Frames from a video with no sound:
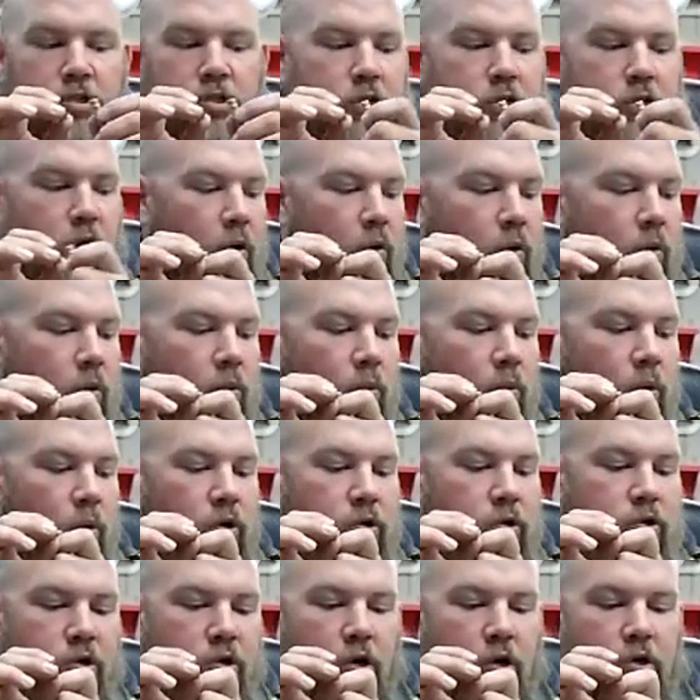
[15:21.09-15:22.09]
So when
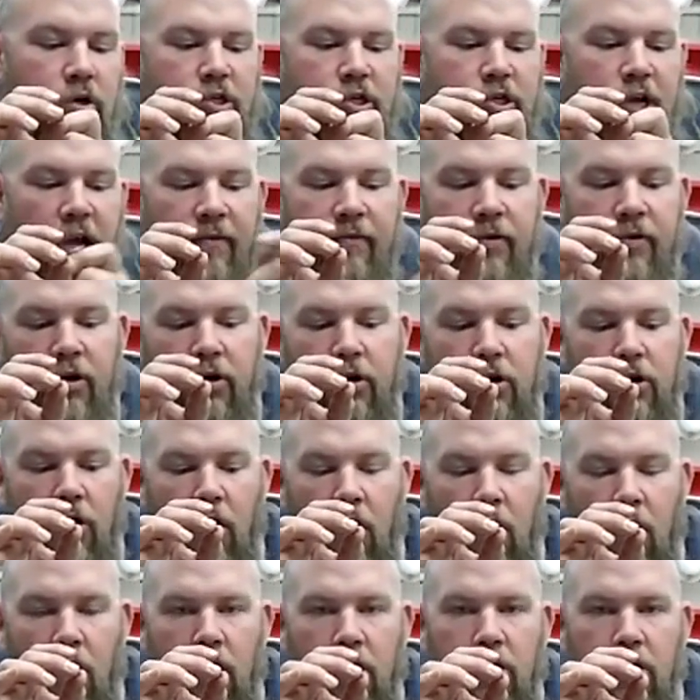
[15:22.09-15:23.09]
you start shaving your
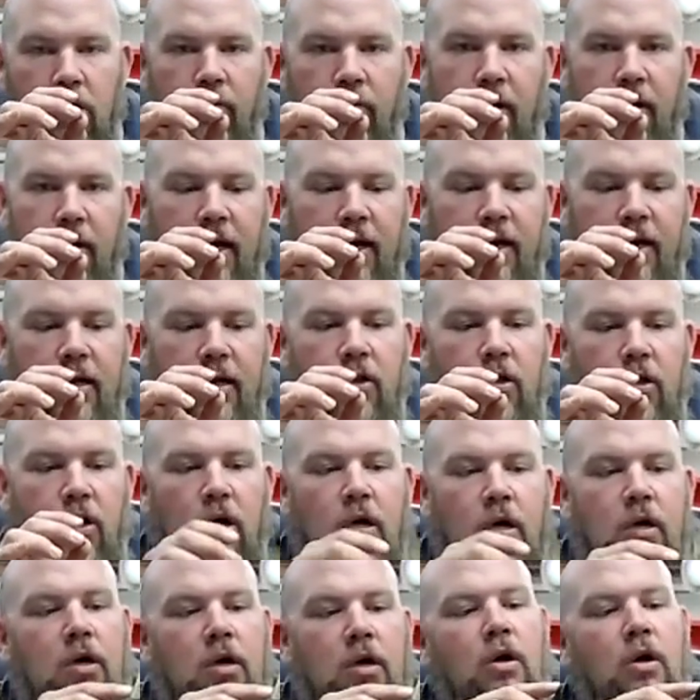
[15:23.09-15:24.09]
car and you're making it
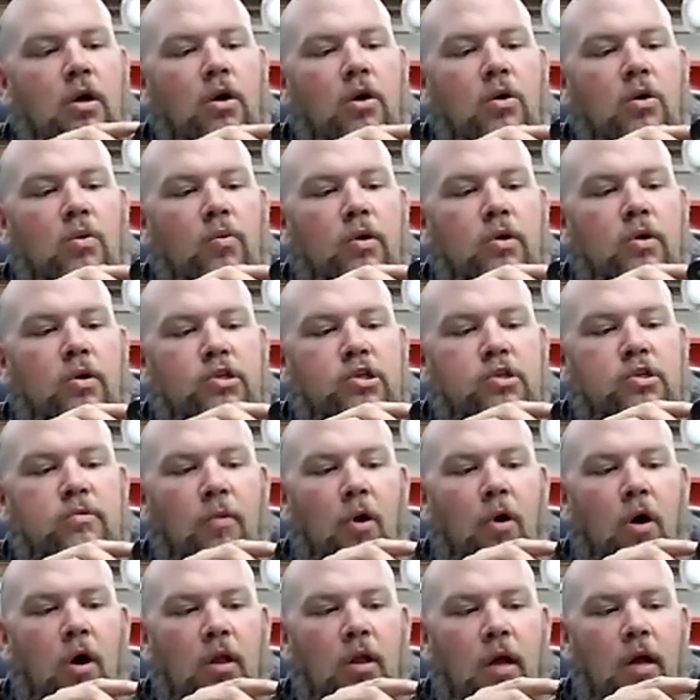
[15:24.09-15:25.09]
look real
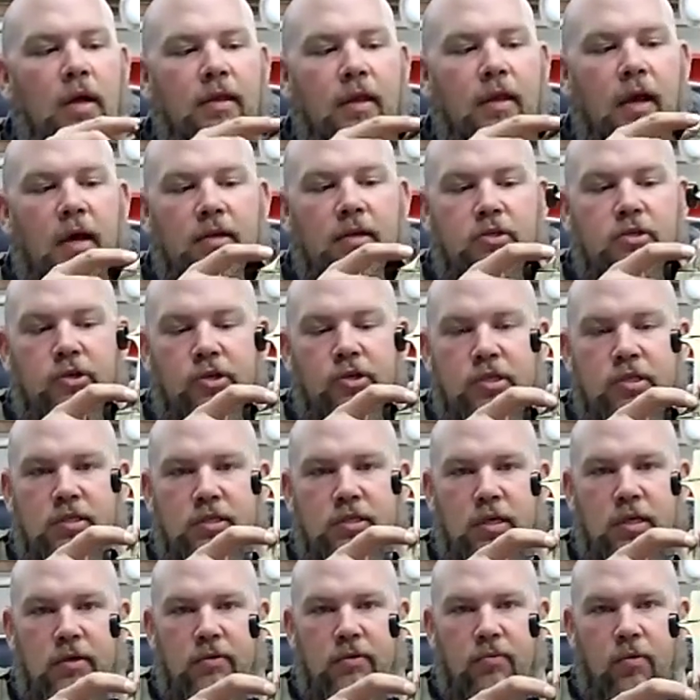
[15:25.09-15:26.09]
small like that, as you can
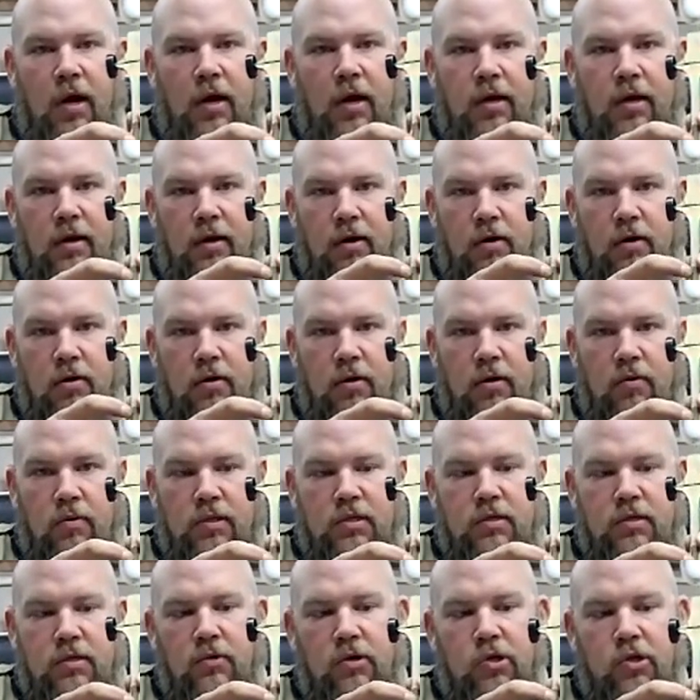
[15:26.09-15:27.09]
see right here
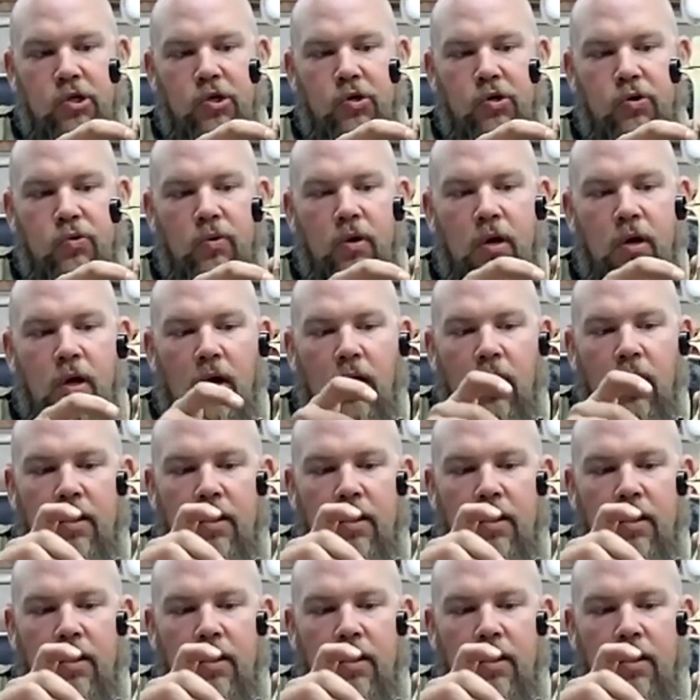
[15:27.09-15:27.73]
with some glue,